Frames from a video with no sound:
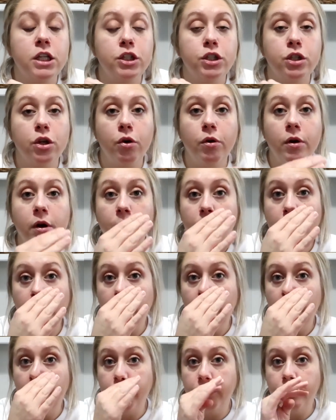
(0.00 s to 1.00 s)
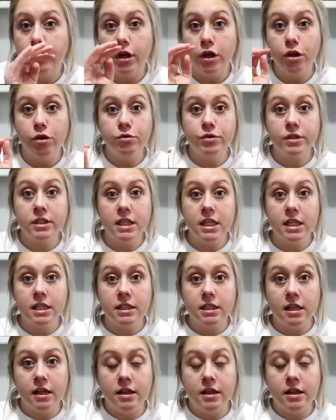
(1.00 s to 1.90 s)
So if we use this,